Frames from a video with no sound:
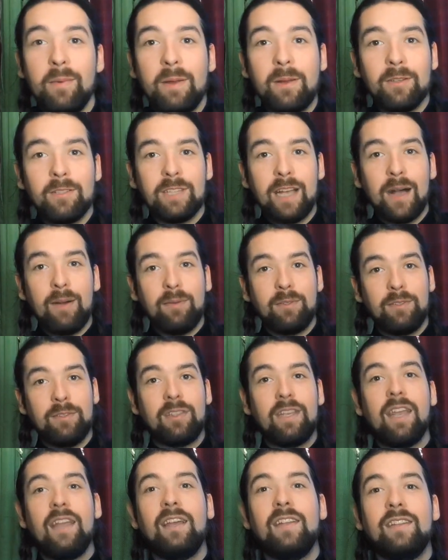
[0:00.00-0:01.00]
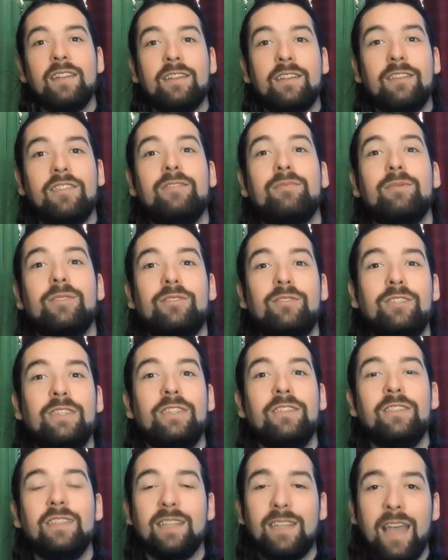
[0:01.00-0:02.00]
Because I was looking at the Christmas
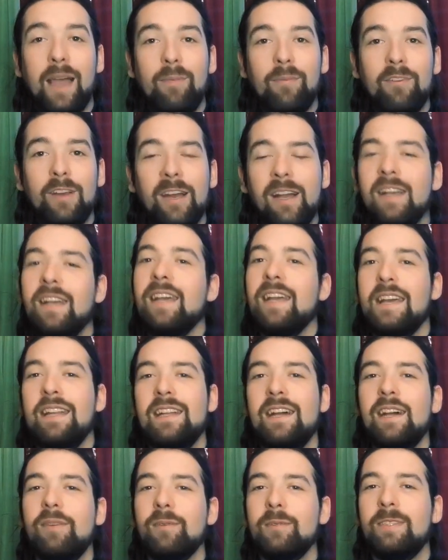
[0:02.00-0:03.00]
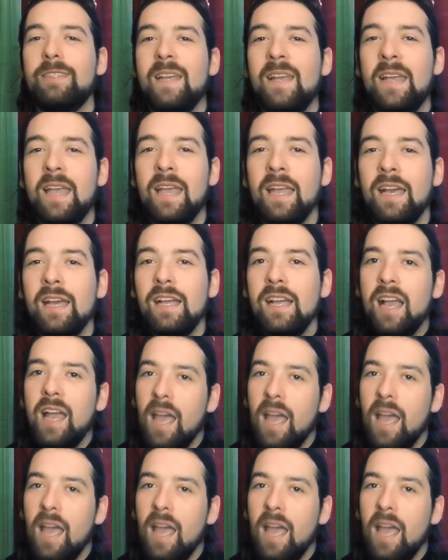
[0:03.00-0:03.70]
tree on the camera and I was thinking,